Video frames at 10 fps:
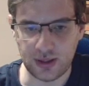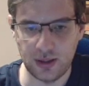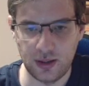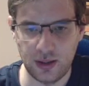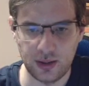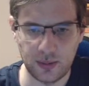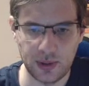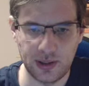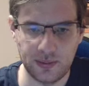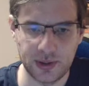here,
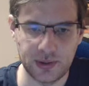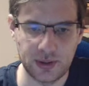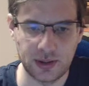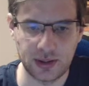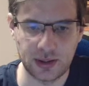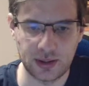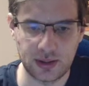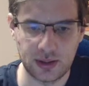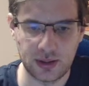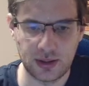but eventually
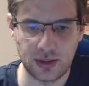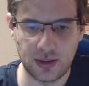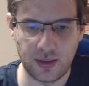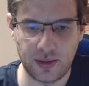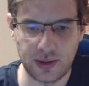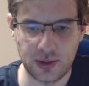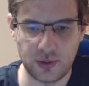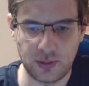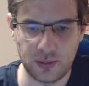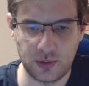there is
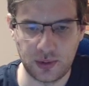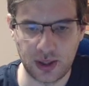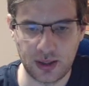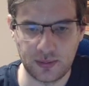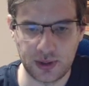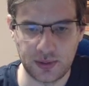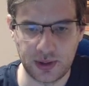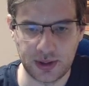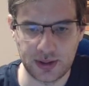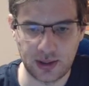one move again which is